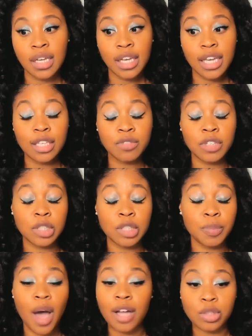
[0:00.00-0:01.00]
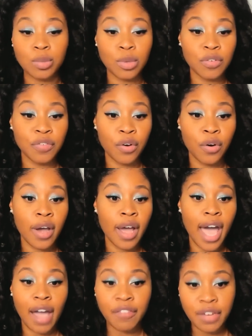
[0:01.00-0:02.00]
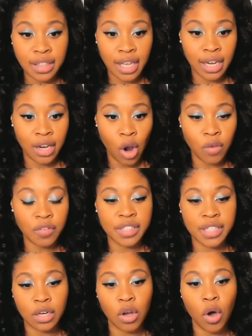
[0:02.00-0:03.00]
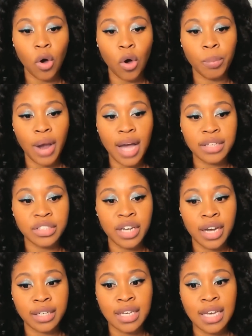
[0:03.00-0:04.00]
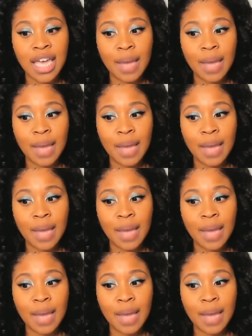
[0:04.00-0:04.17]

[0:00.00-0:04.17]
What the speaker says: he's responsible for everything, overseeing a whole project.